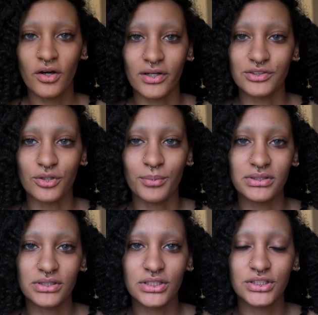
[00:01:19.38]
Okay, so I'm
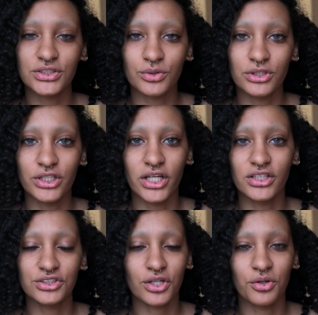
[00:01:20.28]
basically just going to get in
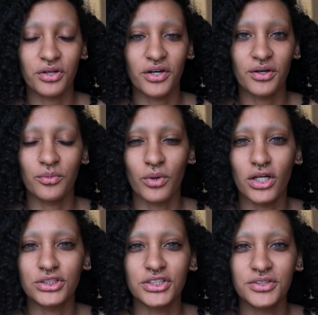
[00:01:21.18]
the shower now and
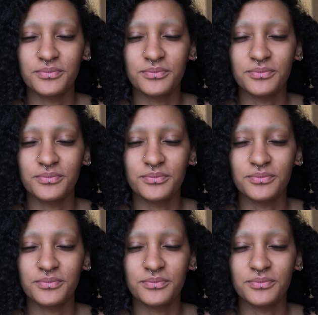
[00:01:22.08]
wash it.